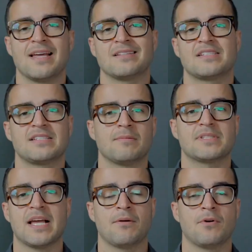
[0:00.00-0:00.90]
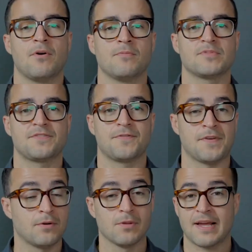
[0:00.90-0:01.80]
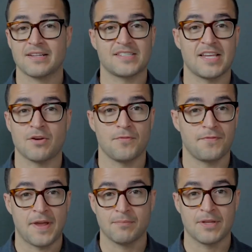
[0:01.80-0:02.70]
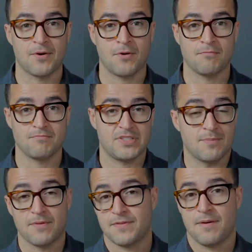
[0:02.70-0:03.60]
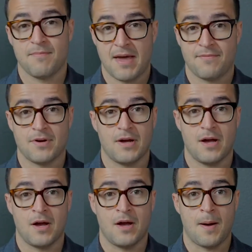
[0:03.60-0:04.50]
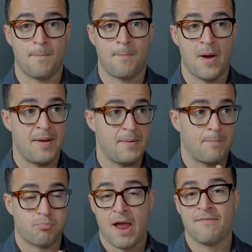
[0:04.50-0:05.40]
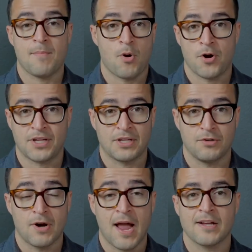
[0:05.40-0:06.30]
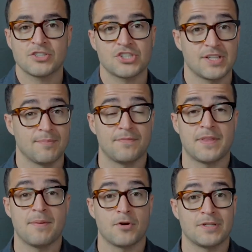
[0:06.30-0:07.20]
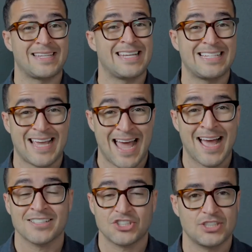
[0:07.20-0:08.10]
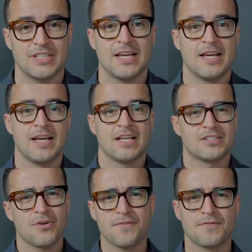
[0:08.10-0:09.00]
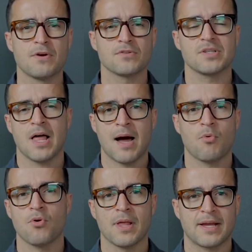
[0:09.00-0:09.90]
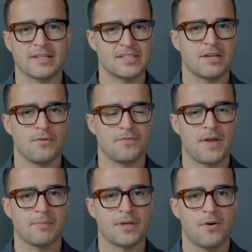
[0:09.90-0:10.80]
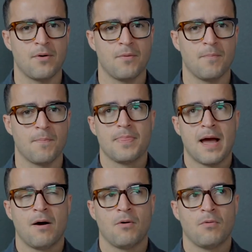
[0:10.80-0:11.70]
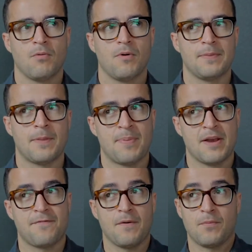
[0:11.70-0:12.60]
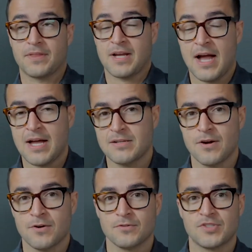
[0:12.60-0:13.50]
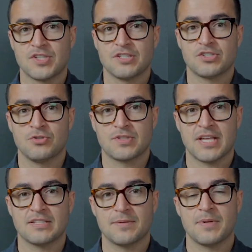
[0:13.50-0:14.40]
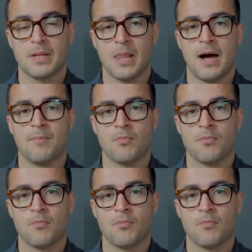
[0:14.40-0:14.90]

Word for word: And some townhomes feel like a single family home. Some of them have a, a, a private parking garage. Some of them are detached. So it feels a lot more like a single family home. Now, the benefit with condos is you tend to be a lot